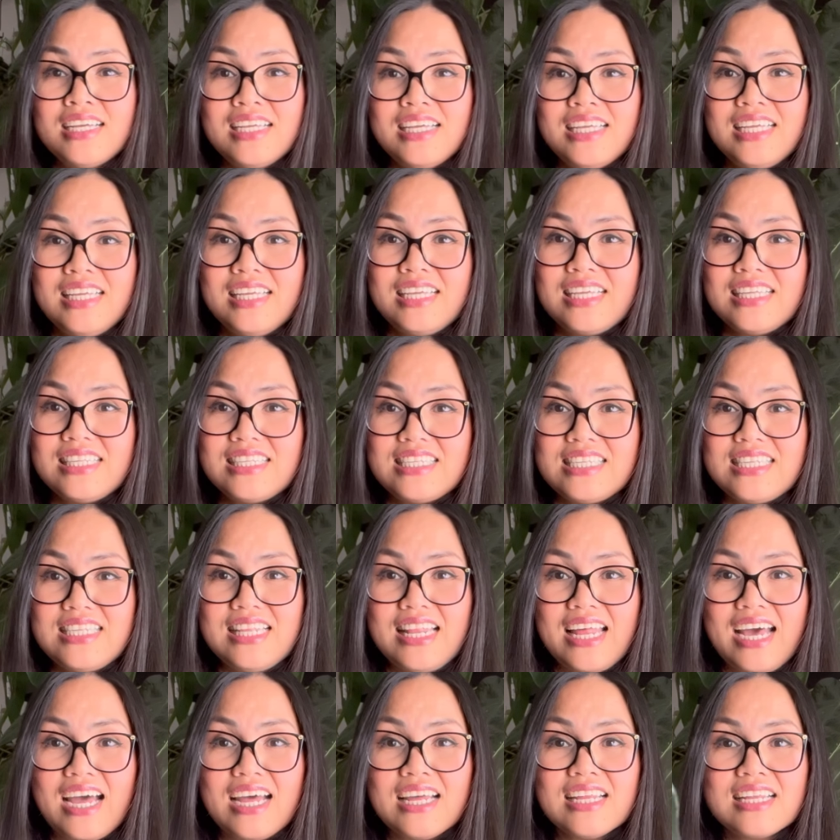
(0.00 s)
You can see
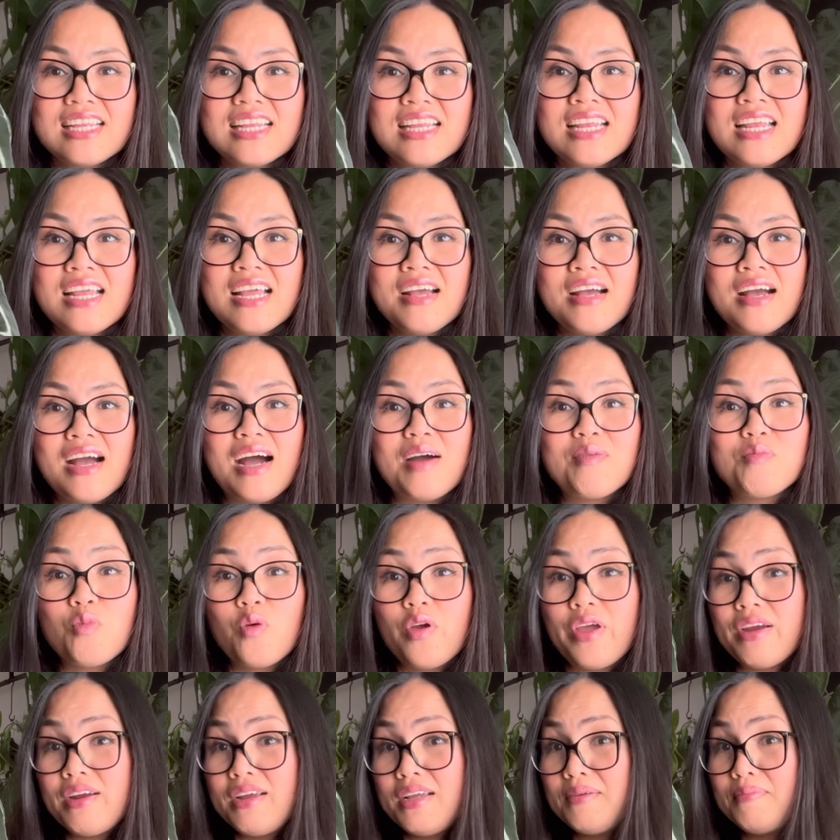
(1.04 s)
that. I'm
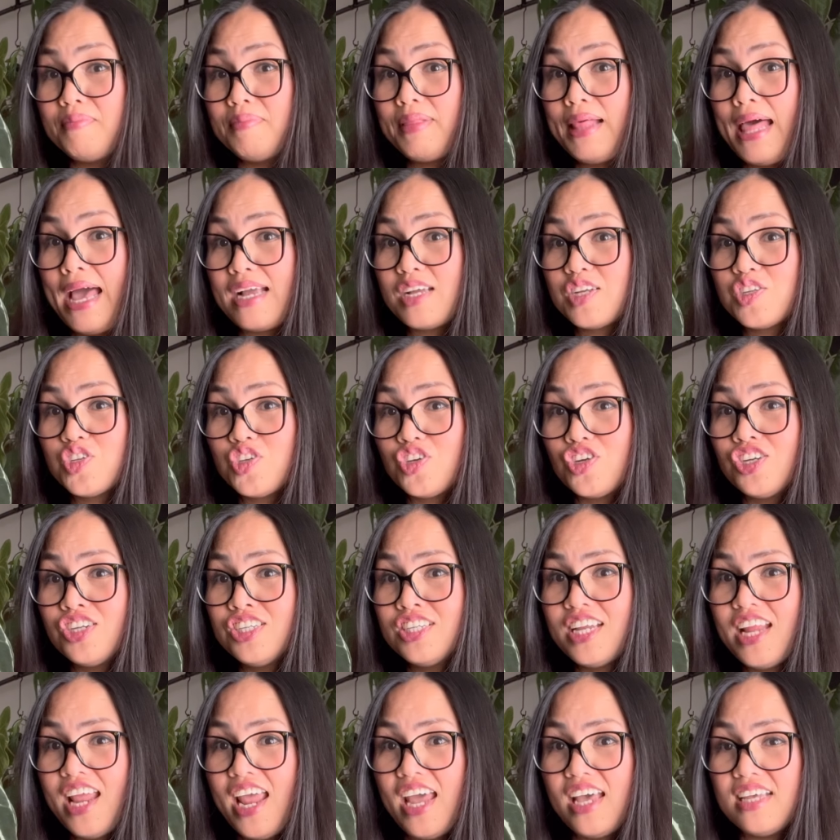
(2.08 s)
wearing black shirt,
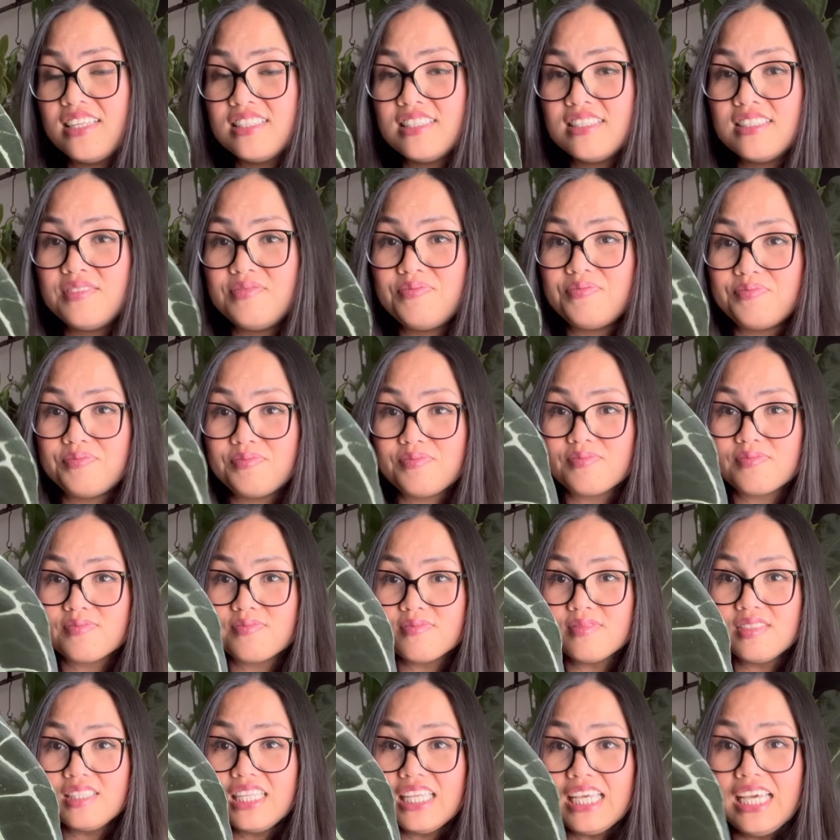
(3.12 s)
and
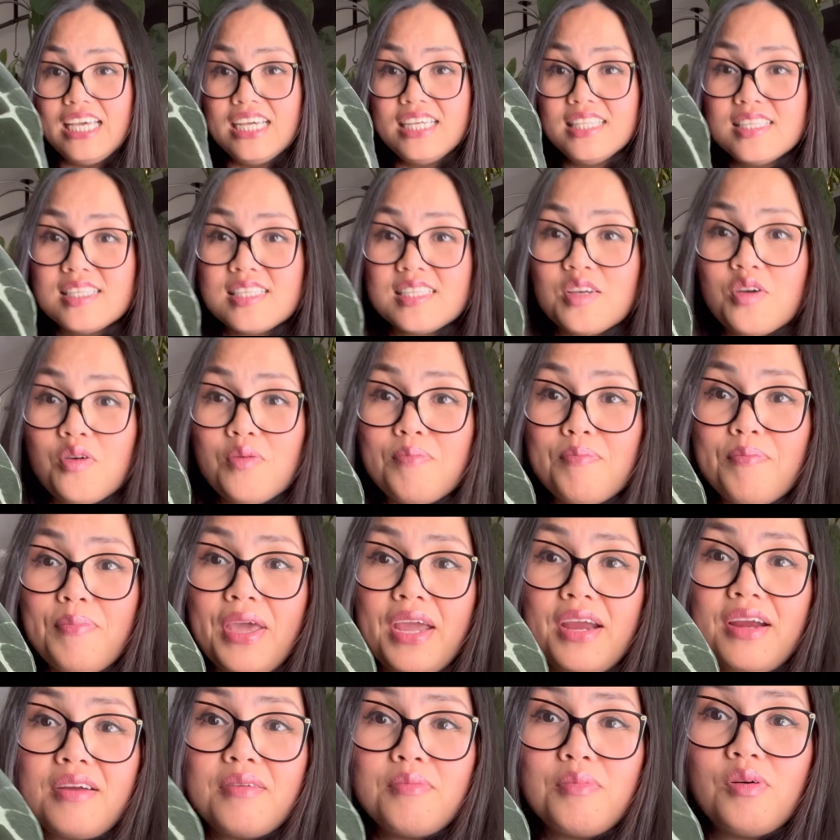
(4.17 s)
it's
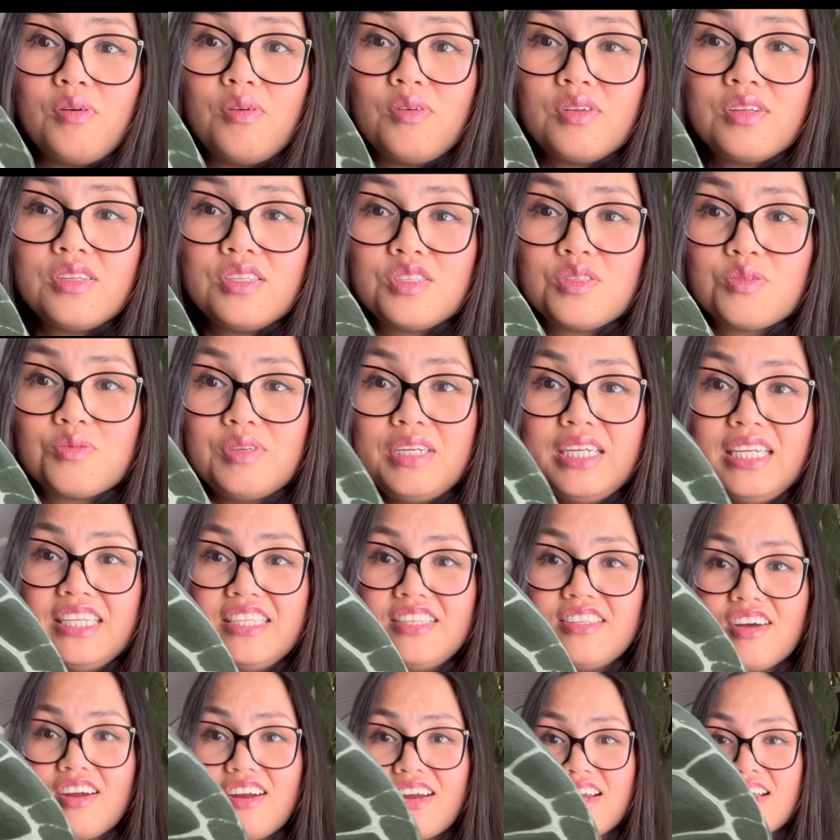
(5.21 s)
comparable. It's really
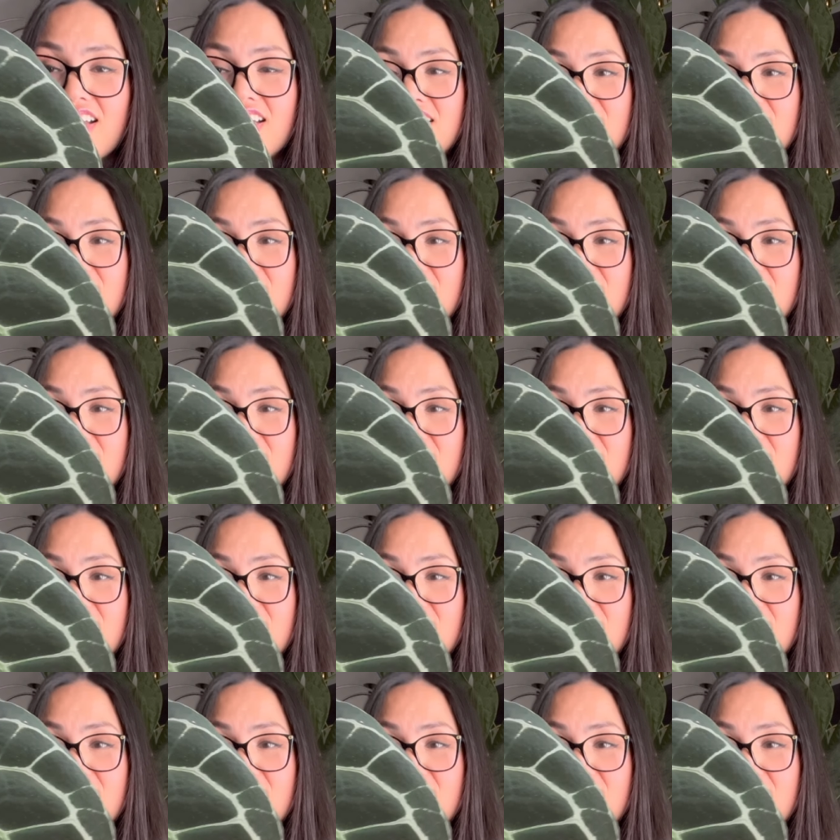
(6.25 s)
dark.